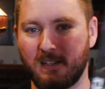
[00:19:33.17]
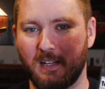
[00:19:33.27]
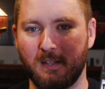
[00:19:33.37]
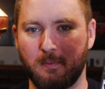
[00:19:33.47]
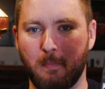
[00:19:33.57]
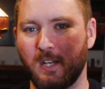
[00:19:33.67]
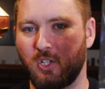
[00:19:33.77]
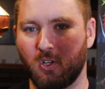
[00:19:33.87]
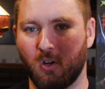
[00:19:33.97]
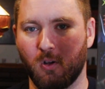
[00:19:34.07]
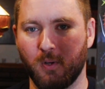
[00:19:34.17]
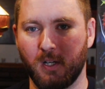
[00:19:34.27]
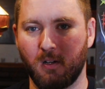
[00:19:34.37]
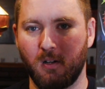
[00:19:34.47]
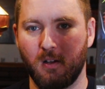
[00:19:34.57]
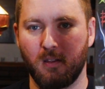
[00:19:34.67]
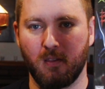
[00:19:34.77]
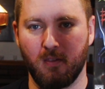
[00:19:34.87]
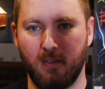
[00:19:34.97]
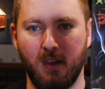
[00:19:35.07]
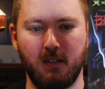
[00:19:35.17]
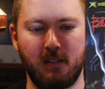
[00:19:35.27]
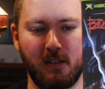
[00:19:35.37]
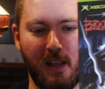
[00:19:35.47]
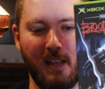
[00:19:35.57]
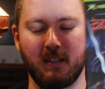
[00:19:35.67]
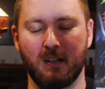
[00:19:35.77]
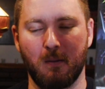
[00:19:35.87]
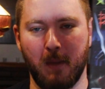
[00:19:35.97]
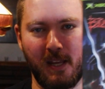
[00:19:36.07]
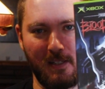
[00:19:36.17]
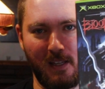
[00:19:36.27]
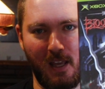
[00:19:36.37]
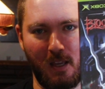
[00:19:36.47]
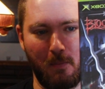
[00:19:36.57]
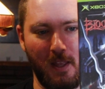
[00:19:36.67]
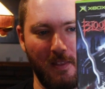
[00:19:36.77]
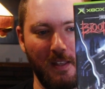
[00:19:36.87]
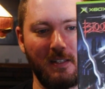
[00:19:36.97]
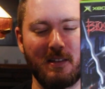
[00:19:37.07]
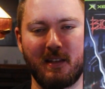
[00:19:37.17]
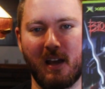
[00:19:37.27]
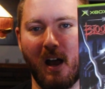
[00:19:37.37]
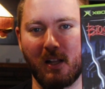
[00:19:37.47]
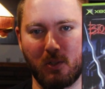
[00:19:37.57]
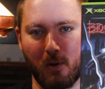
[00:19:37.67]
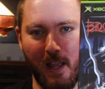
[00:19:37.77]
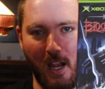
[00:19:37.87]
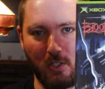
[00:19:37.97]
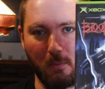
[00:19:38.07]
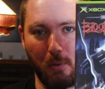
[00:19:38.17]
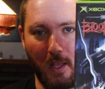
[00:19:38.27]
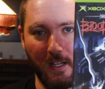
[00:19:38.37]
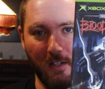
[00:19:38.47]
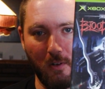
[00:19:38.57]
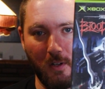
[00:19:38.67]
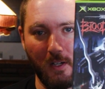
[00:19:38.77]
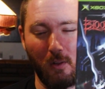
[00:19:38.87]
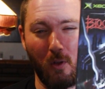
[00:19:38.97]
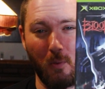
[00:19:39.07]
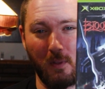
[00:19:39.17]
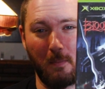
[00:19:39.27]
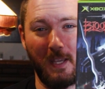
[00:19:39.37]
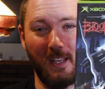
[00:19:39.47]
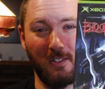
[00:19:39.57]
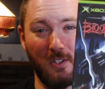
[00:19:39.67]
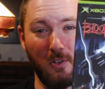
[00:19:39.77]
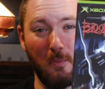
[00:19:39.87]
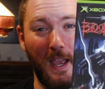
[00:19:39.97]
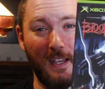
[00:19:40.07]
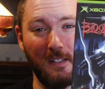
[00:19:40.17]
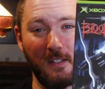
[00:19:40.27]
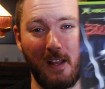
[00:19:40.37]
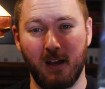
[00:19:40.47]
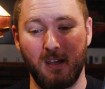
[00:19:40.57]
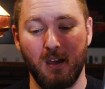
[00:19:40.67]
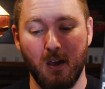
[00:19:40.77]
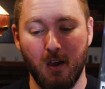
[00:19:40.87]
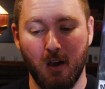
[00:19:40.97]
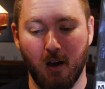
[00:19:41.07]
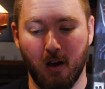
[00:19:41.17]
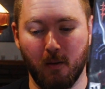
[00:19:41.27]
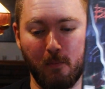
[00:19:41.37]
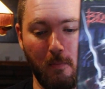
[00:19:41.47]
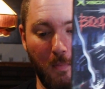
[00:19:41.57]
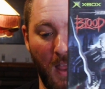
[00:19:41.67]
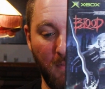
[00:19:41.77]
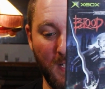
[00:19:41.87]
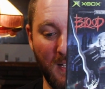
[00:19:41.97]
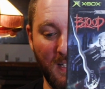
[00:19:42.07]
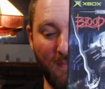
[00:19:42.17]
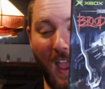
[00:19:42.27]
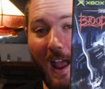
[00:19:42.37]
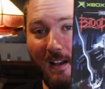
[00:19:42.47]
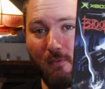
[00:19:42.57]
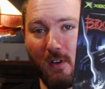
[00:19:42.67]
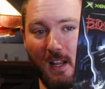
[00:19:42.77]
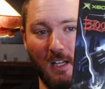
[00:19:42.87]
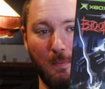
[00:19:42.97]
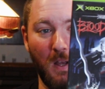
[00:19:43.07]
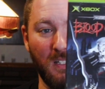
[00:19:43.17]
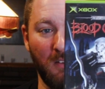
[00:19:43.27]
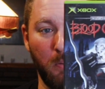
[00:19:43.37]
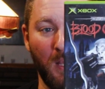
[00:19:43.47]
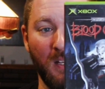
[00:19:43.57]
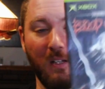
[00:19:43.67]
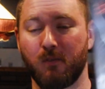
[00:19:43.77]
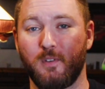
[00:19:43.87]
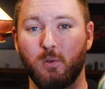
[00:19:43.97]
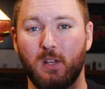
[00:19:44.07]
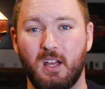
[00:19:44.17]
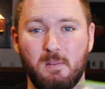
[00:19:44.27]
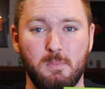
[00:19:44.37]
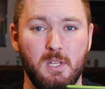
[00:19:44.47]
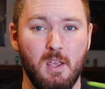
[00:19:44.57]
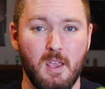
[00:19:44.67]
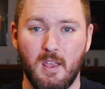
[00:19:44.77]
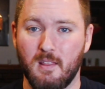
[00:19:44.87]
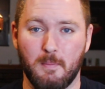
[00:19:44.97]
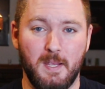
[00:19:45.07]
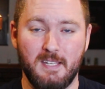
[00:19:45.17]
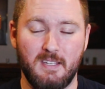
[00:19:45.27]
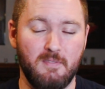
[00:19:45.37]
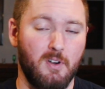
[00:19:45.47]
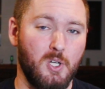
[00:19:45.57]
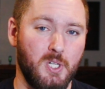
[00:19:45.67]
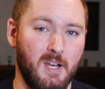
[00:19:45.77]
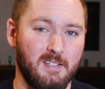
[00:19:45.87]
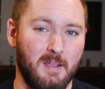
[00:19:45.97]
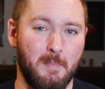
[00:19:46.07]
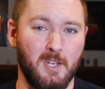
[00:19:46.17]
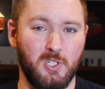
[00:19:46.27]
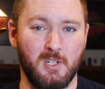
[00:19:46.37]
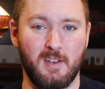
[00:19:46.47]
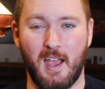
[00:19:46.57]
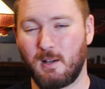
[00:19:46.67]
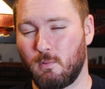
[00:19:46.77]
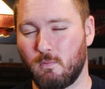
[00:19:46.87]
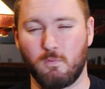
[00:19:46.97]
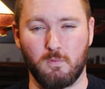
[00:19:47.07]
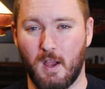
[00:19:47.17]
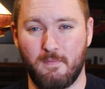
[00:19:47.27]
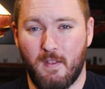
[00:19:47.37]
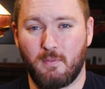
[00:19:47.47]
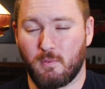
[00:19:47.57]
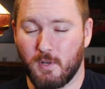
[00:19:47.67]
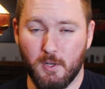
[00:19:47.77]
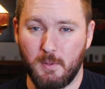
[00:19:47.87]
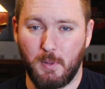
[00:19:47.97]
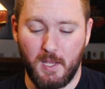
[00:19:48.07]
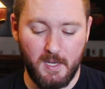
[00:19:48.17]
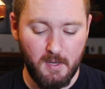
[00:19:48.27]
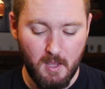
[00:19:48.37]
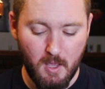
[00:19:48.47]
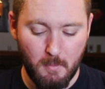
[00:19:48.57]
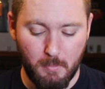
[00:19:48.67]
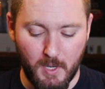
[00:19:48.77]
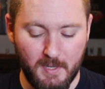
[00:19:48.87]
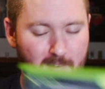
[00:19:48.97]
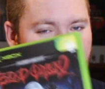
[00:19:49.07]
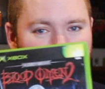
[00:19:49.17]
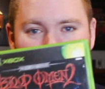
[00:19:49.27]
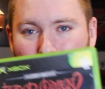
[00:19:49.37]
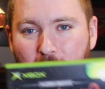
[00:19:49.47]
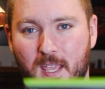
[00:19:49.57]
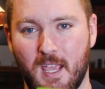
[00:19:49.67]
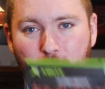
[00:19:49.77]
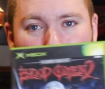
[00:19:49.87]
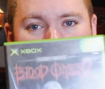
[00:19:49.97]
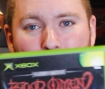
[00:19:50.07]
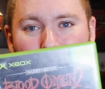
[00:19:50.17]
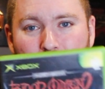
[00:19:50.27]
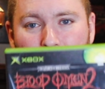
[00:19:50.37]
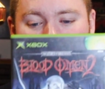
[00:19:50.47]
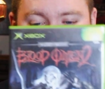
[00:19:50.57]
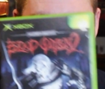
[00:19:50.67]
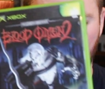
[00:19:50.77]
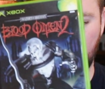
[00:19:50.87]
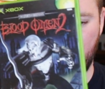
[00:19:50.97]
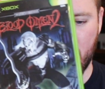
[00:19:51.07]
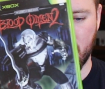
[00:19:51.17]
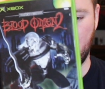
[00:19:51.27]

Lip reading: I mentioned earlier, this is an amazing game. And this is the console I actually played it on, along with the PS2 back in the day. Ever since I've had it for the Xbox, I've played it a few times. The PC version, as I mentioned, I've never really played, but it's a great game. I mentioned it earlier already, so I'm